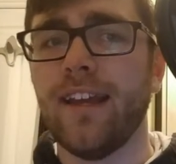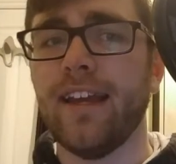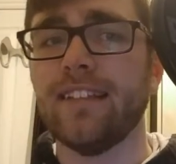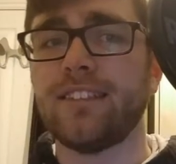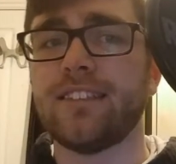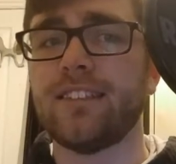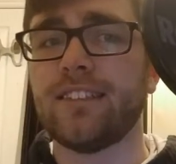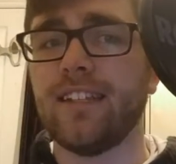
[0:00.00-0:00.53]

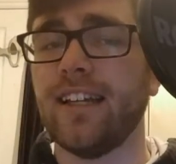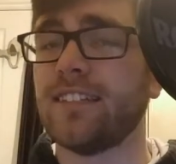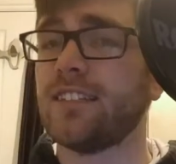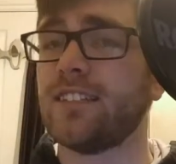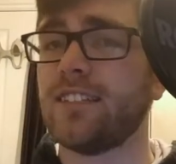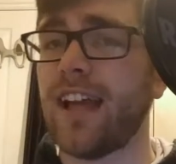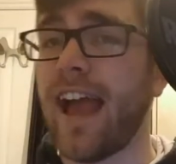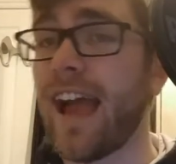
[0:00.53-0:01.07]

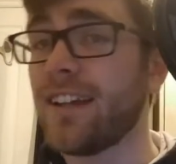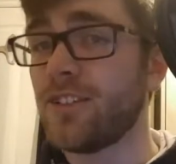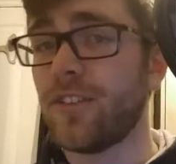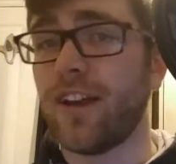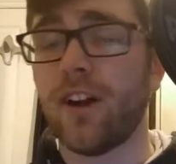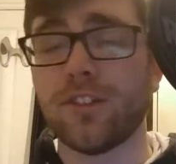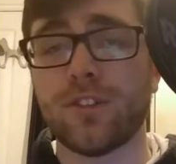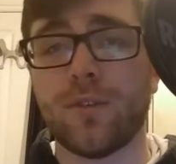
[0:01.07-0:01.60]
It's
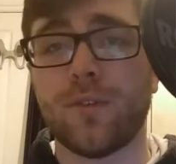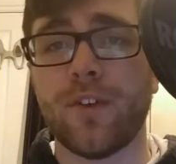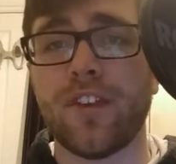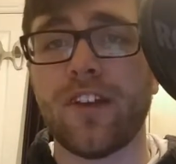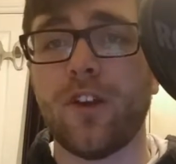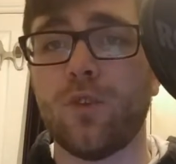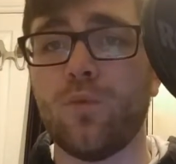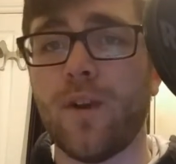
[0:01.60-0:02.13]
actually also a
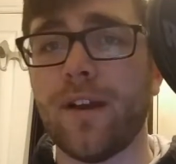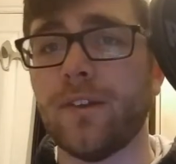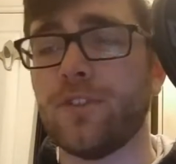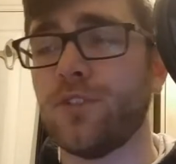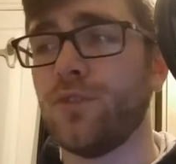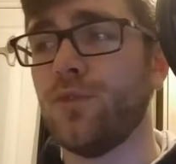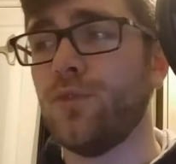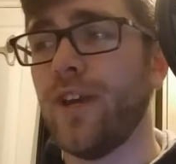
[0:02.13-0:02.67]
really good way
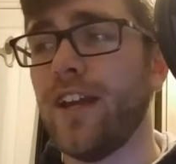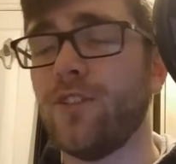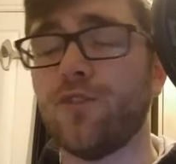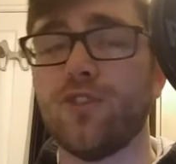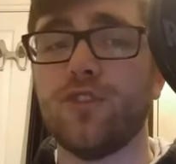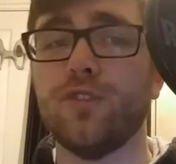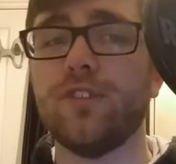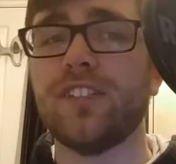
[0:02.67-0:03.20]
to
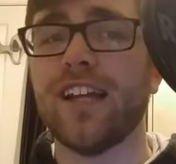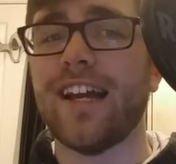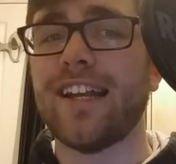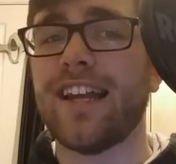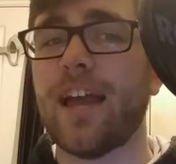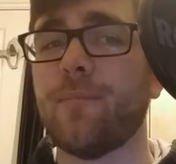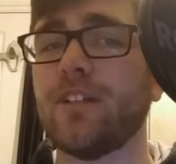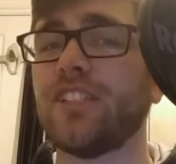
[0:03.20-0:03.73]
introduce
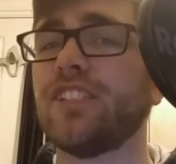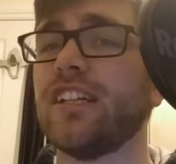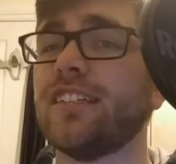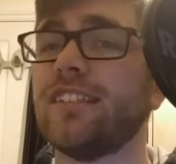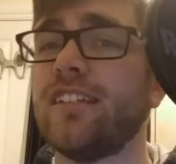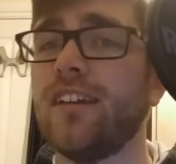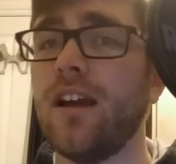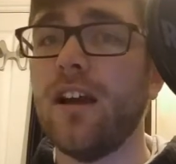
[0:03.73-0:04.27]
a
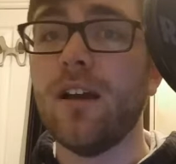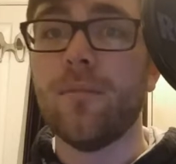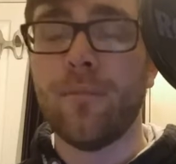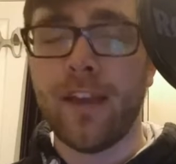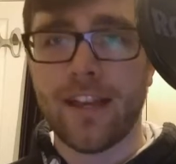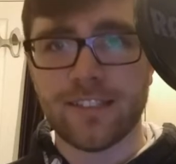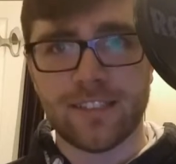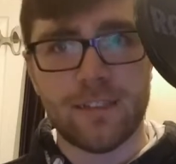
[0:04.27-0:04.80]
nemesis,
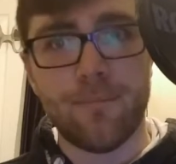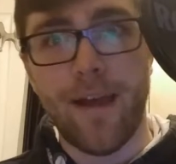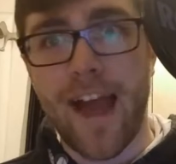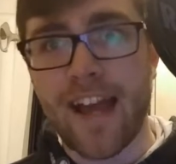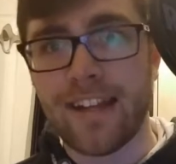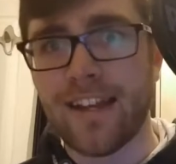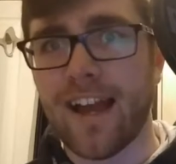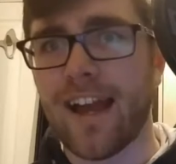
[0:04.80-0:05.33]
because the
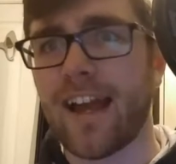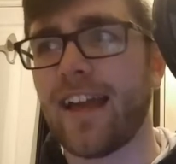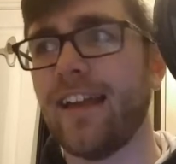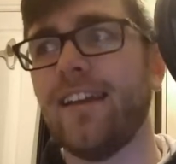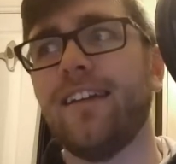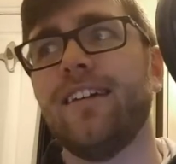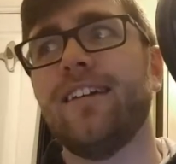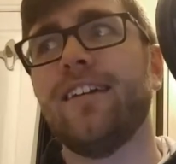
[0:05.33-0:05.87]
bad
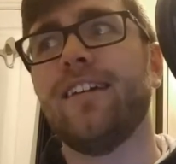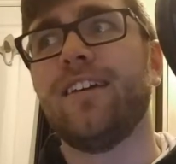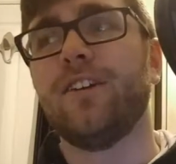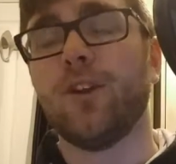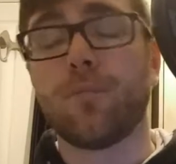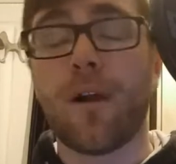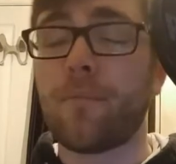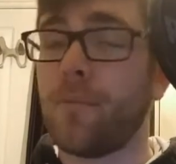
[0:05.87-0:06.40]
guy,
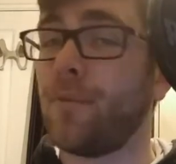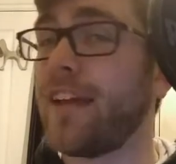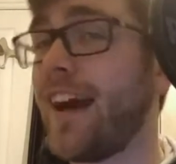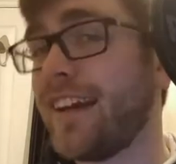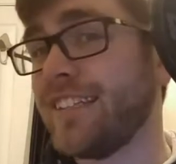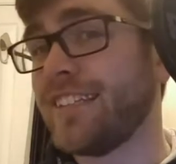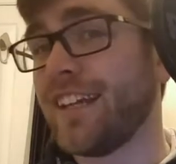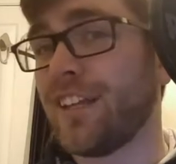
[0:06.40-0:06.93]
you're
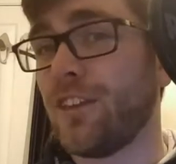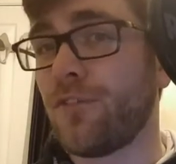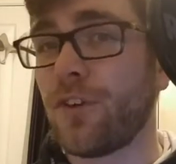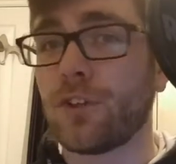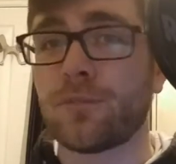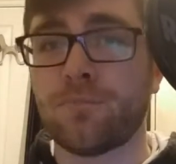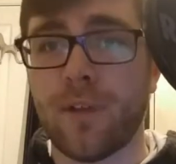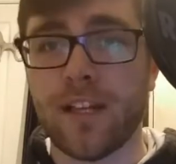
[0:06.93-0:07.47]
probably heisting in the
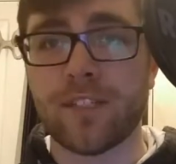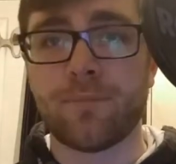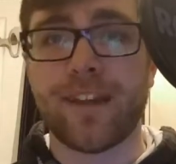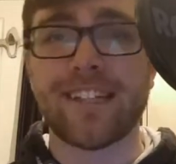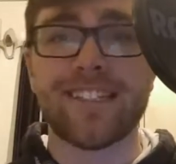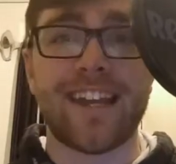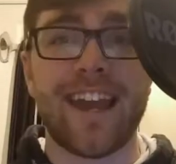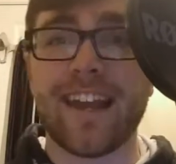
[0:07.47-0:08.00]
first place
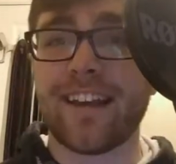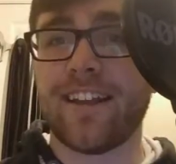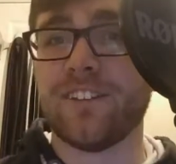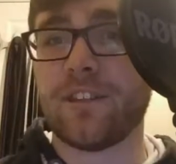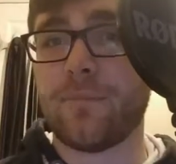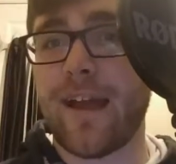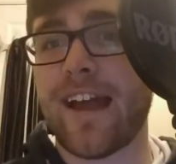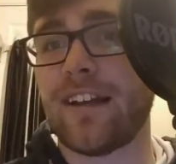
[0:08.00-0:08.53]
because you can't
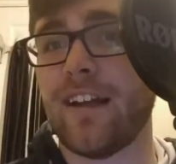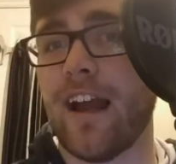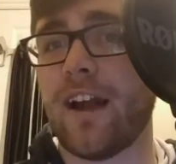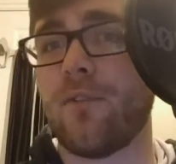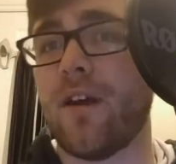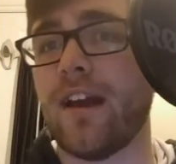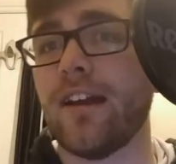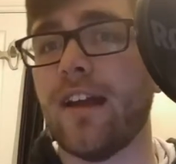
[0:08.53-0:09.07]
kill the bad
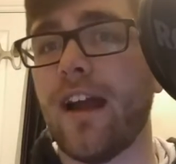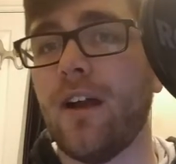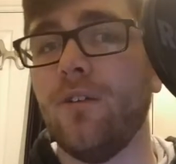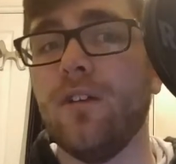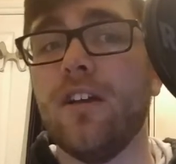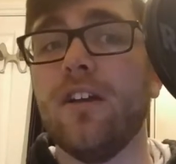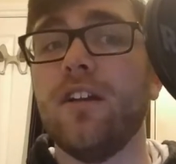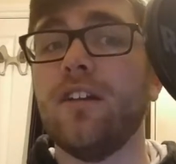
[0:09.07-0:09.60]
guy right
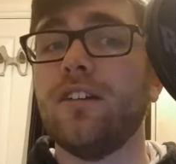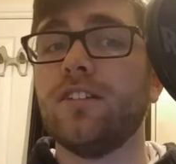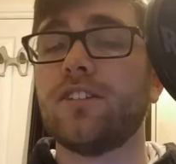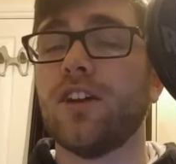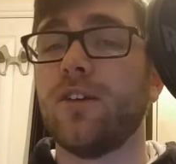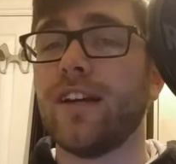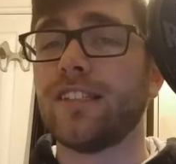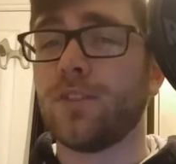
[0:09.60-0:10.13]
now.
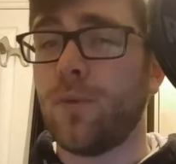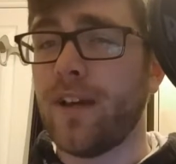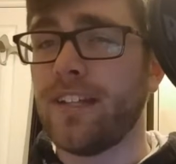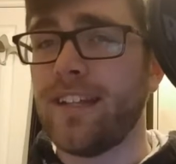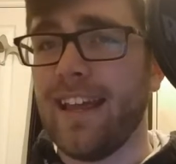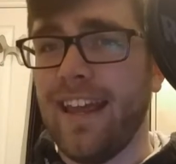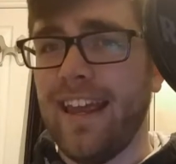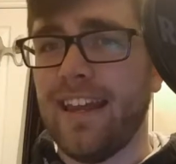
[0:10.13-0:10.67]
So it's a
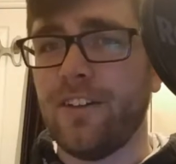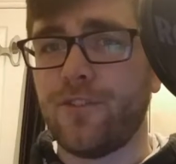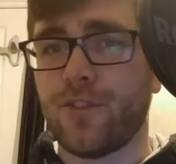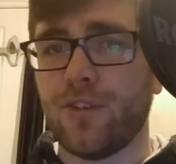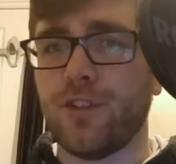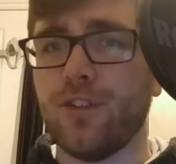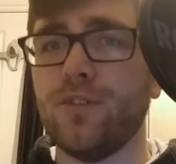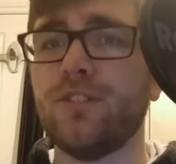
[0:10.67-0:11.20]
way to
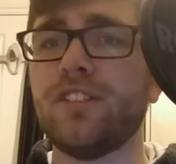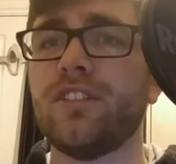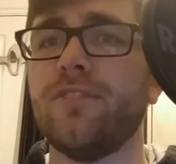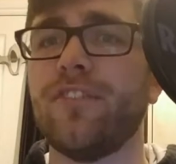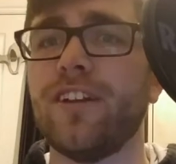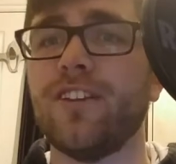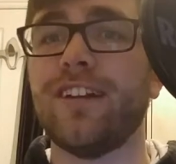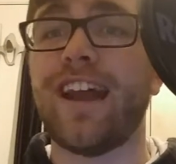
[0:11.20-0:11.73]
introduce
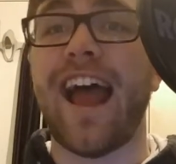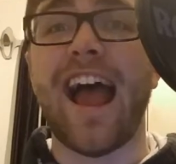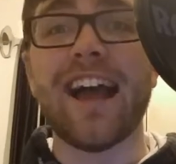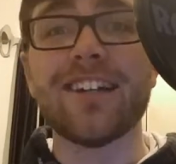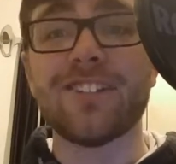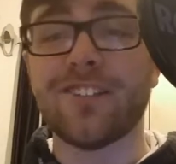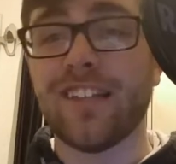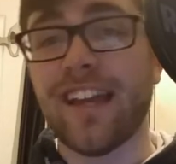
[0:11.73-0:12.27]
the villain,
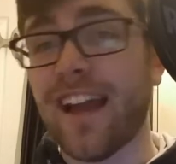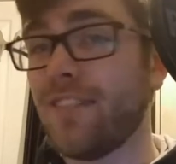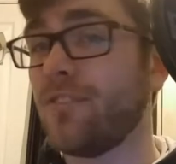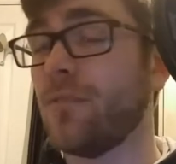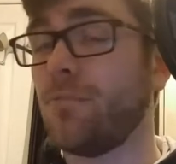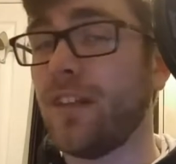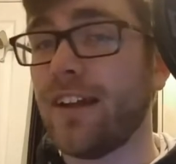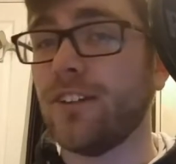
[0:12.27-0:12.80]
actually
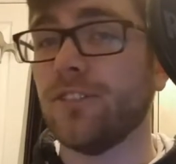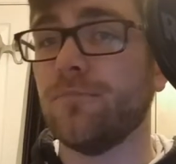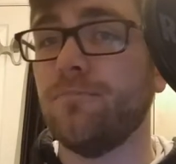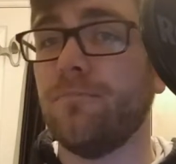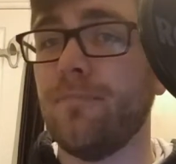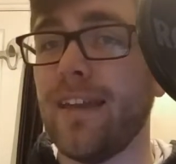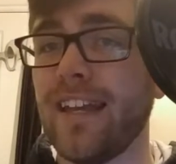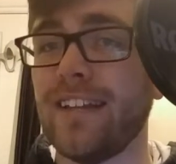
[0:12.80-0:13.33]
have the players
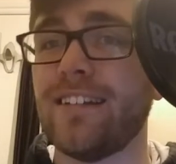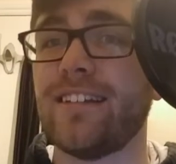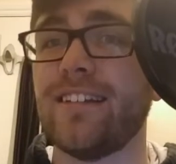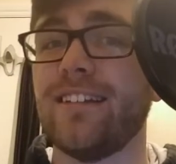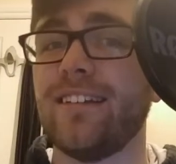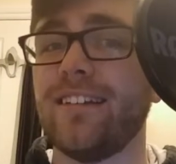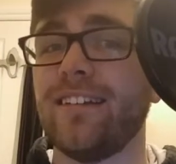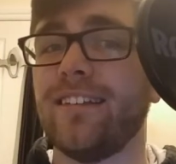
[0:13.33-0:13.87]
meet